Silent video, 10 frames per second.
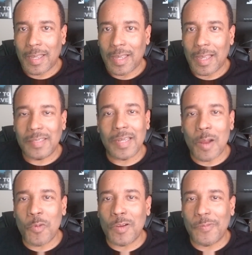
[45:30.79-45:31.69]
I said, I
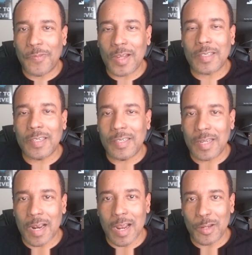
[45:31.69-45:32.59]
want to fuck the
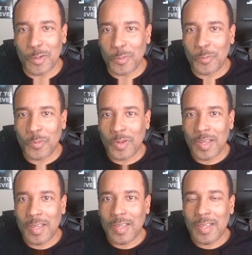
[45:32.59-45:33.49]
shit out of you.
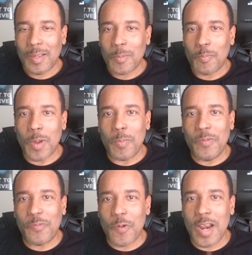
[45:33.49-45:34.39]
But
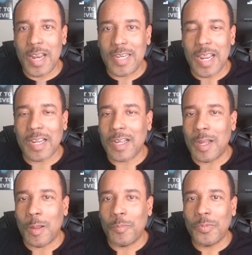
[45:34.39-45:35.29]
before that day
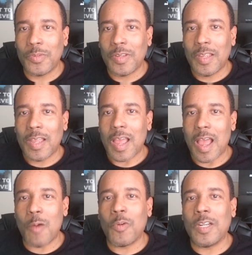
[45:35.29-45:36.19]
comes,
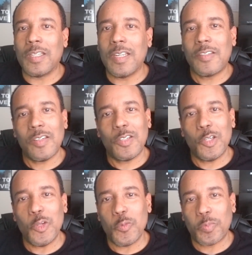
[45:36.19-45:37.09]
I want to listen to
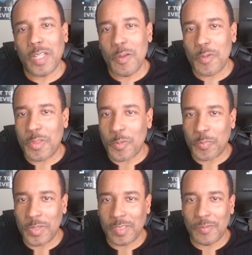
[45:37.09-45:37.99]
you play with your
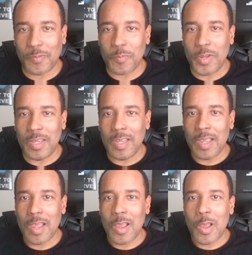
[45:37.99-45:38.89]
pussy for me
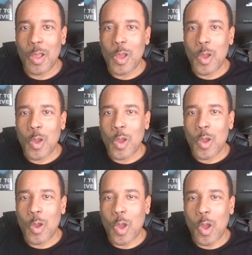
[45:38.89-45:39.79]

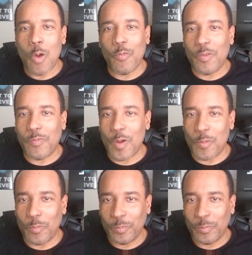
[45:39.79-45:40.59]
over the phone.